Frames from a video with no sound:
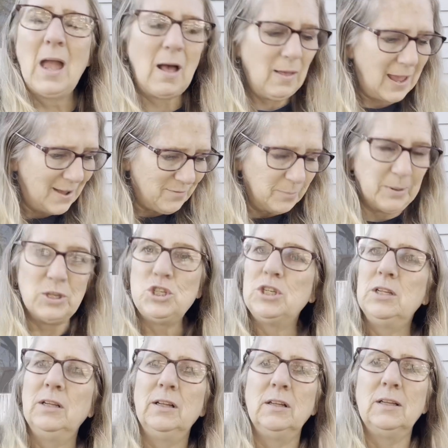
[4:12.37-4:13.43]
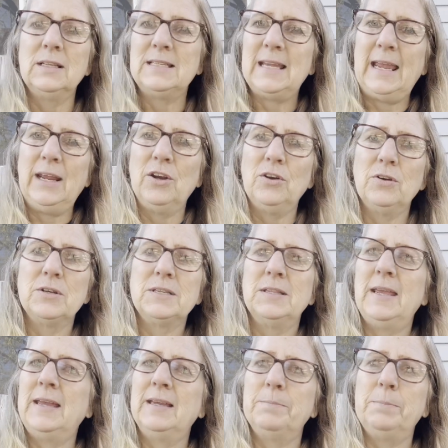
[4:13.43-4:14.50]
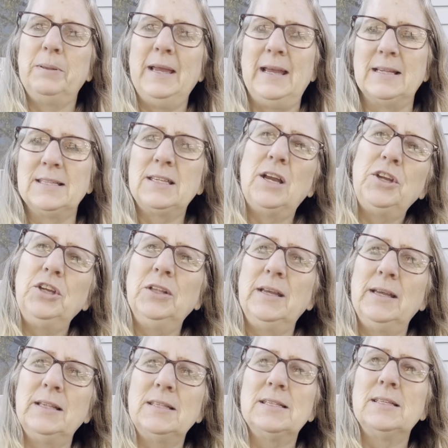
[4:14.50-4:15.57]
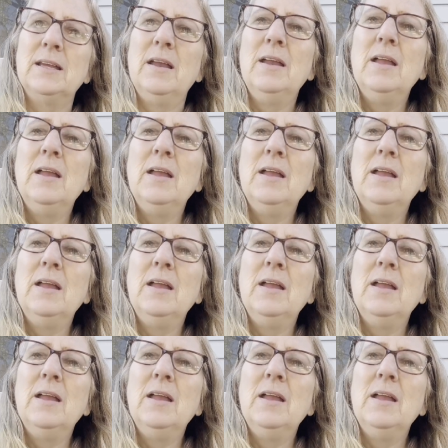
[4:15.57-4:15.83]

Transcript: have a bunch of little containers and they can plant succulents.